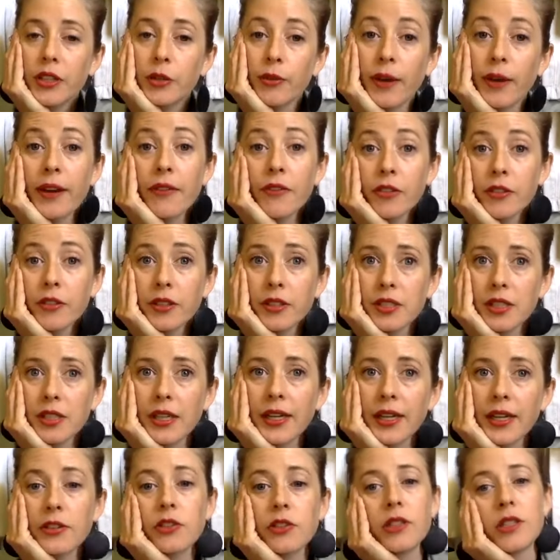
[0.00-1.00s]
right for this
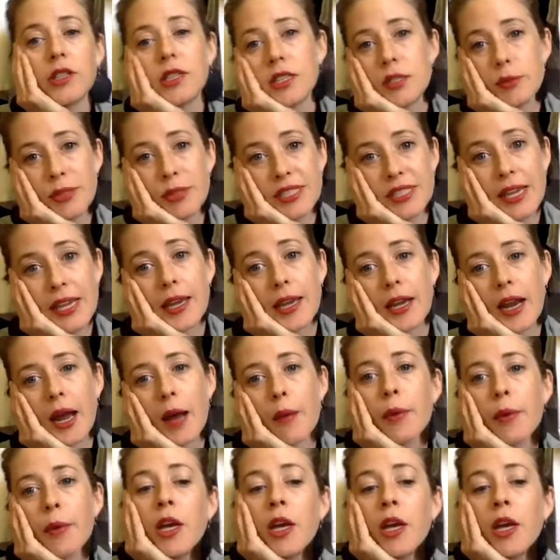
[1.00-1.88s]
client, so they need to be taken up.